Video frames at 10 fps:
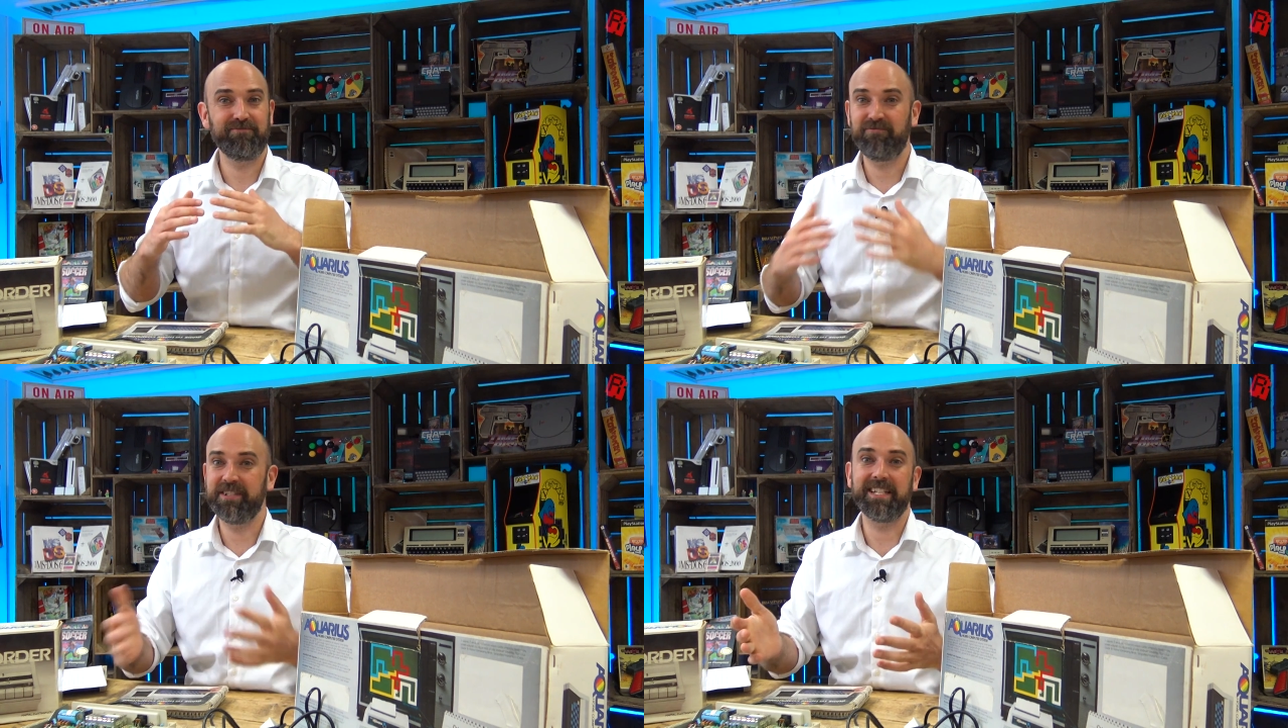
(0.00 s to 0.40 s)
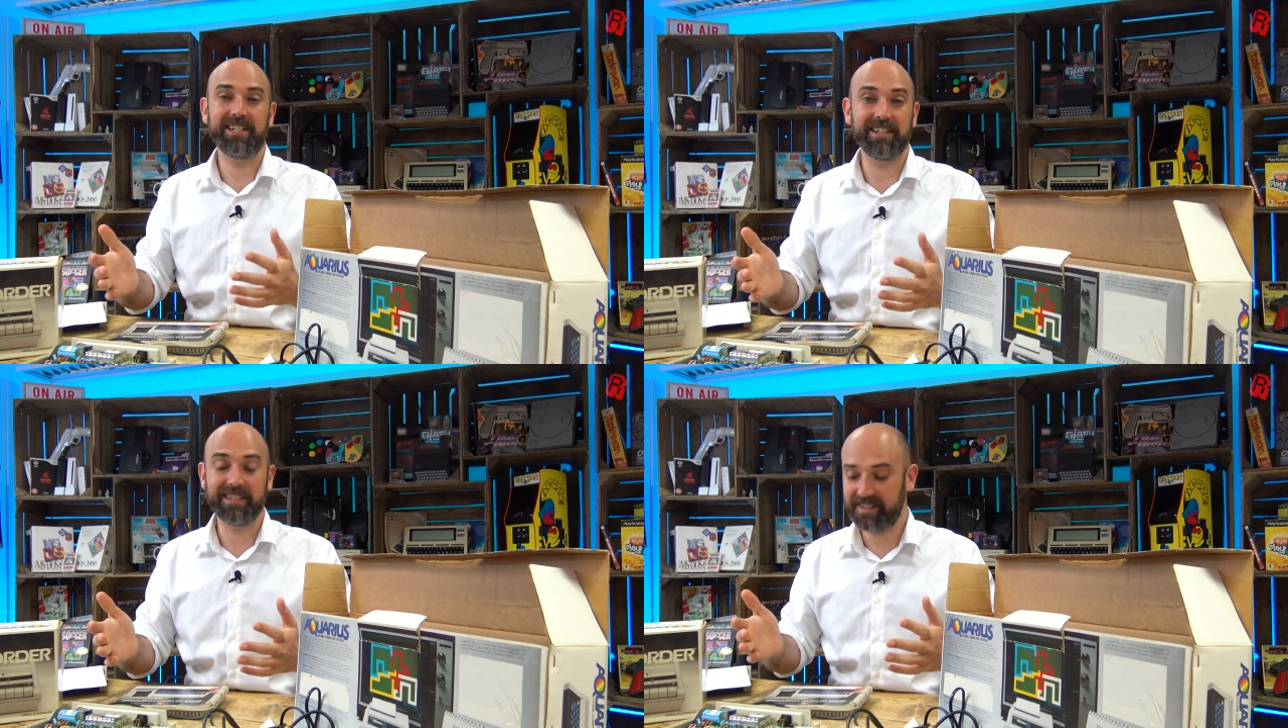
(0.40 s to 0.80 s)

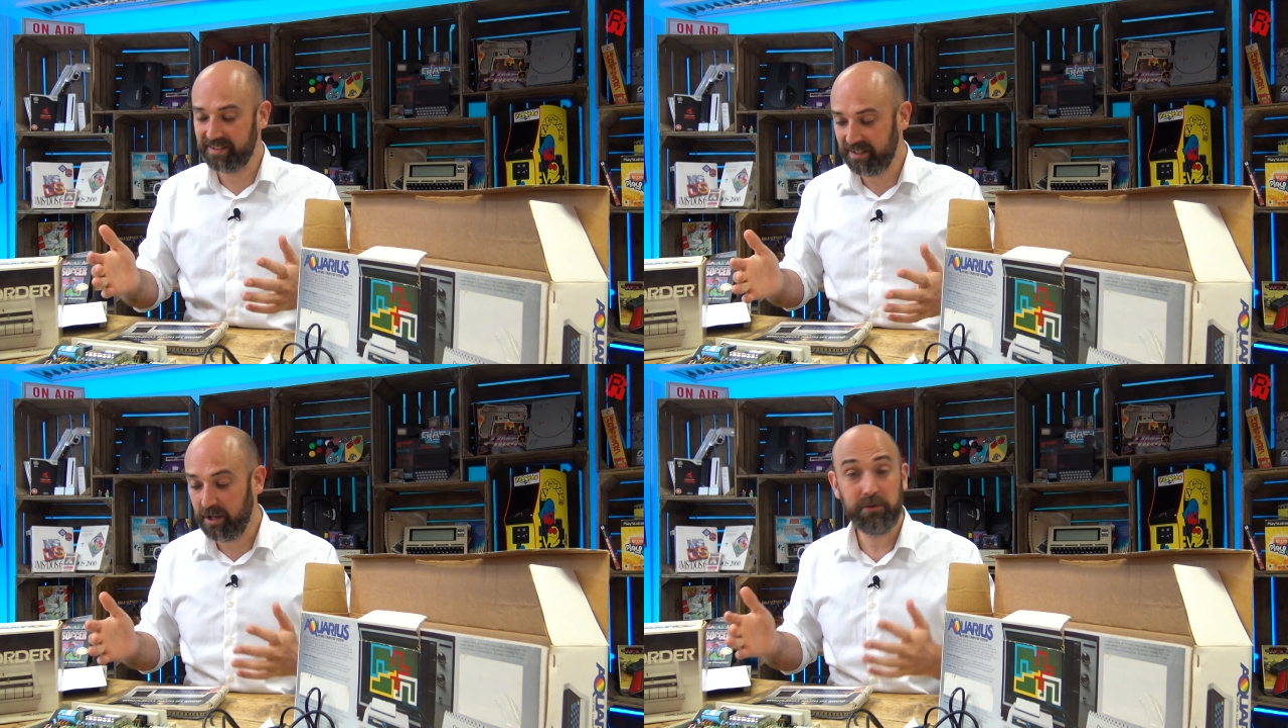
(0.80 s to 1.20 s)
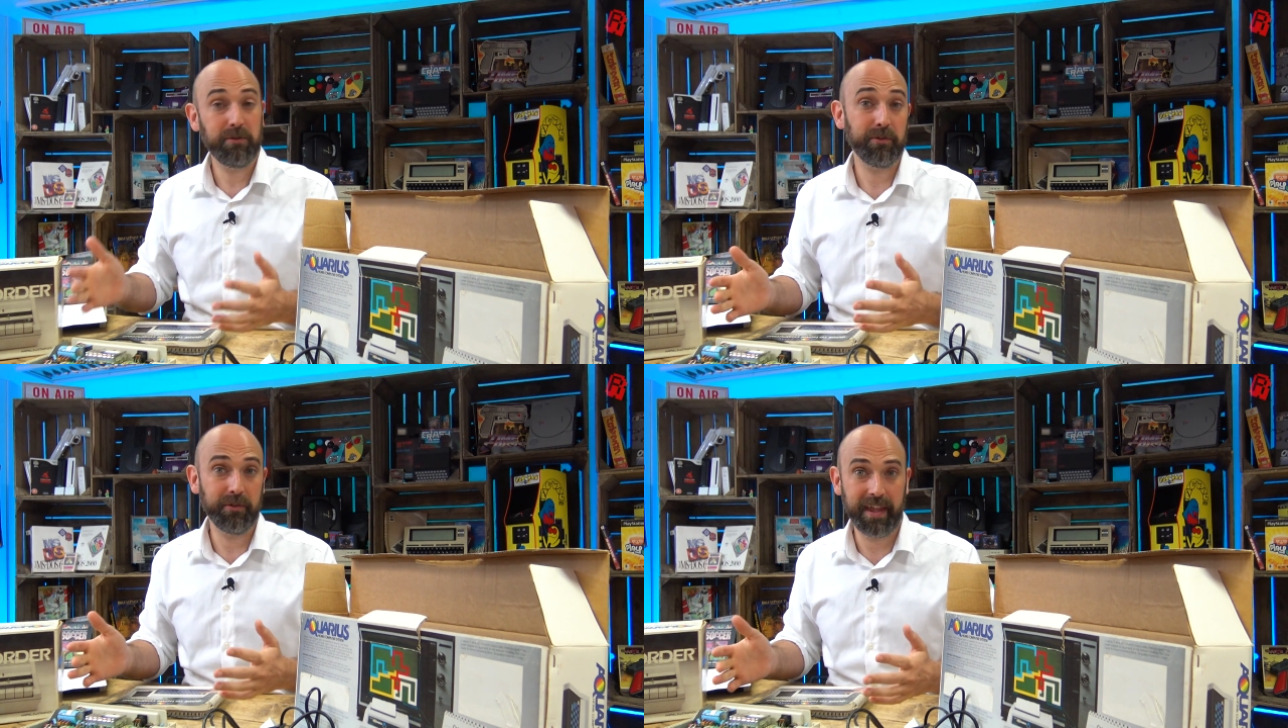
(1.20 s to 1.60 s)
Ridiculous. Who
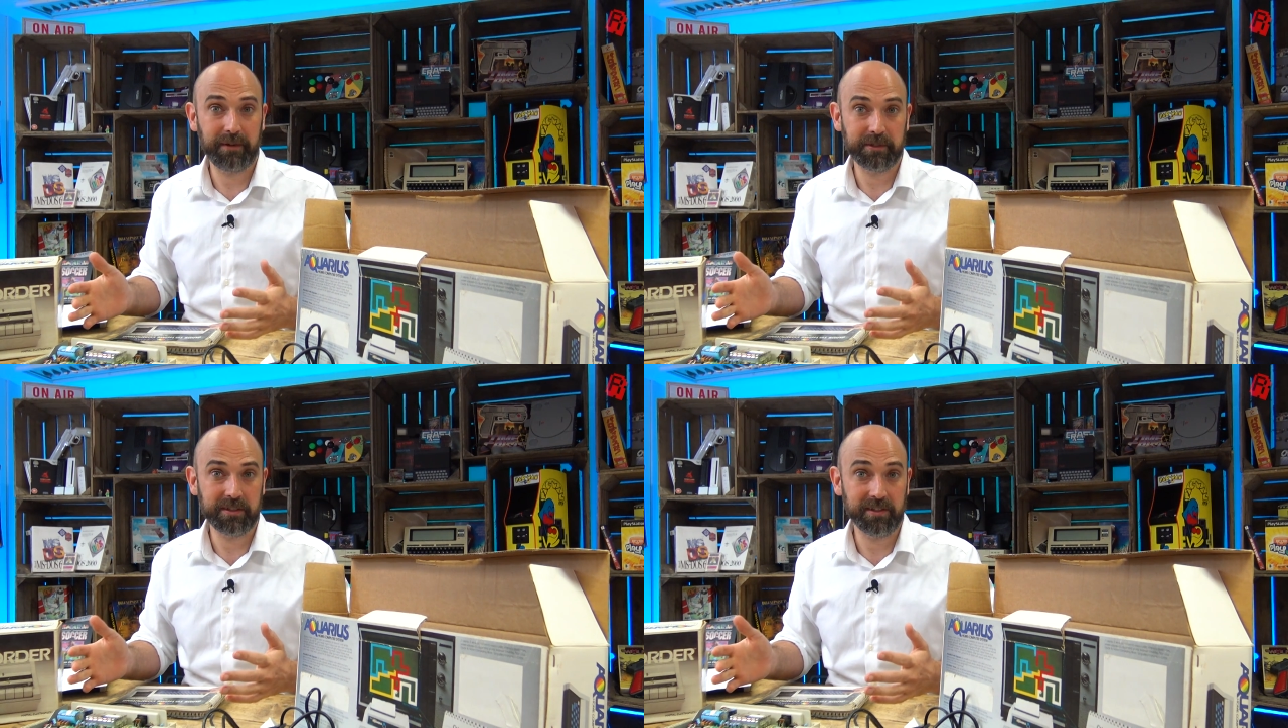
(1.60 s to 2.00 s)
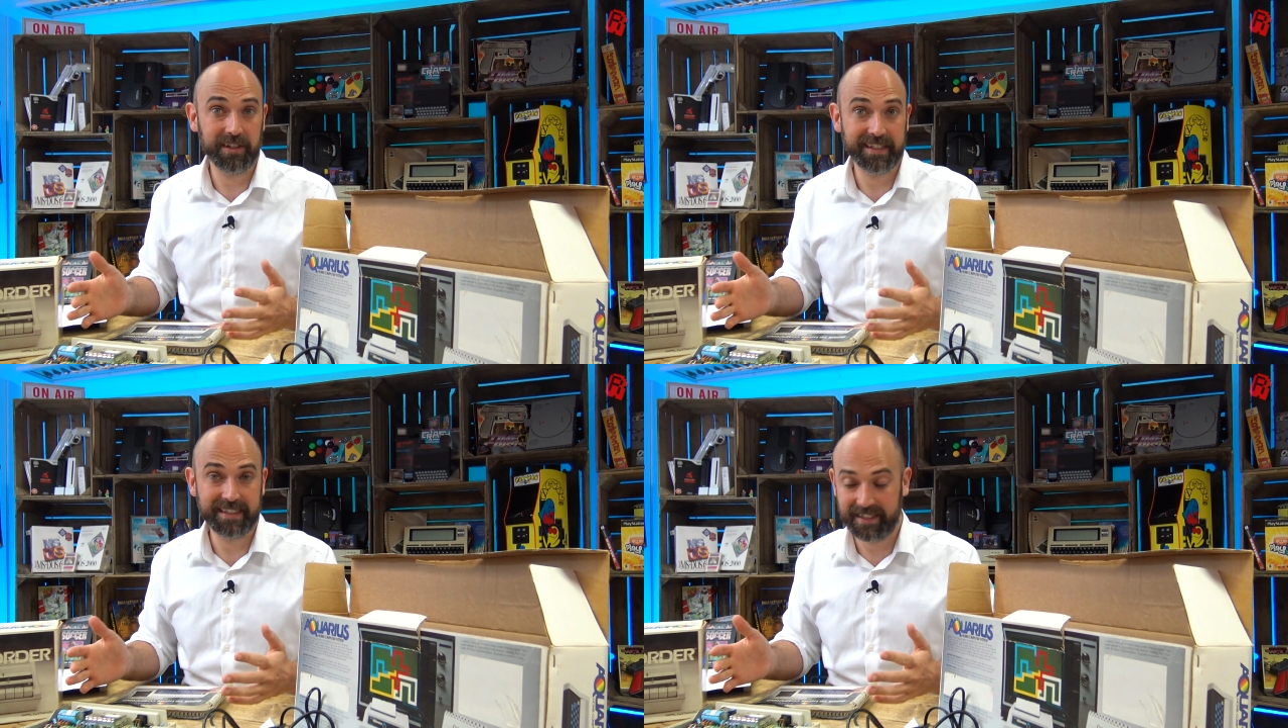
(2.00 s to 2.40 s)
thought that was a good
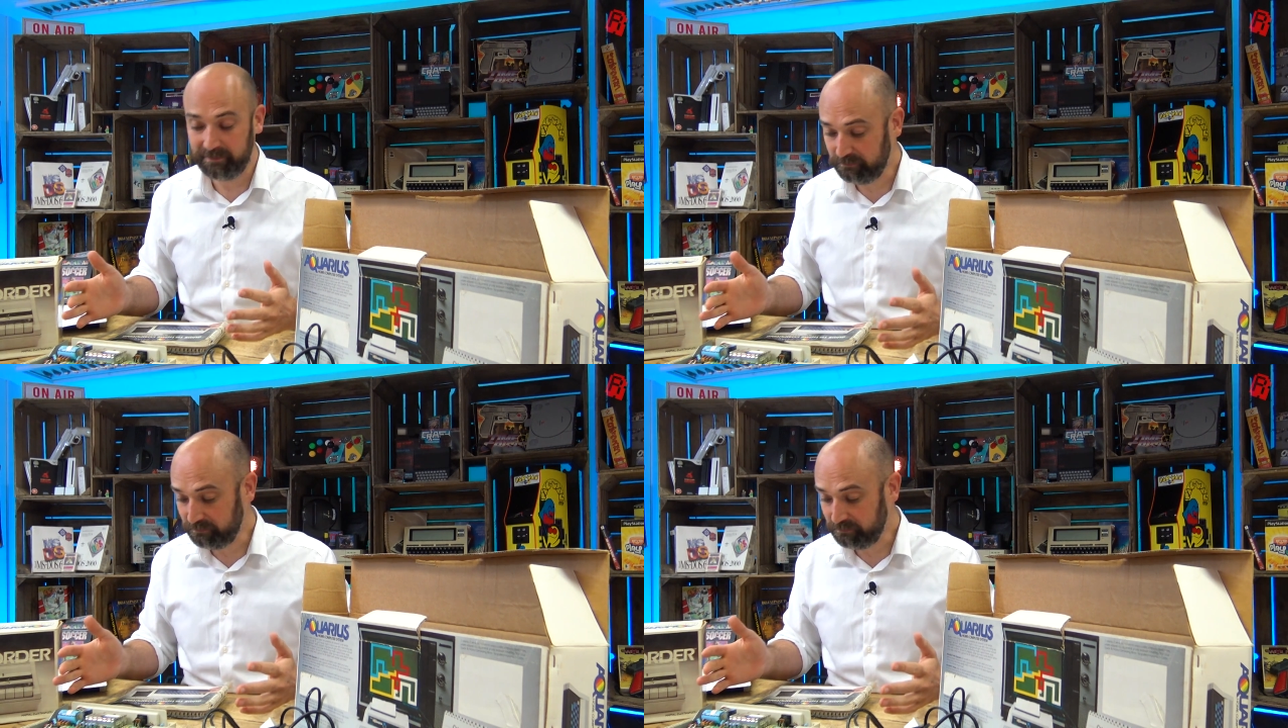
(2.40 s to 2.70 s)
idea?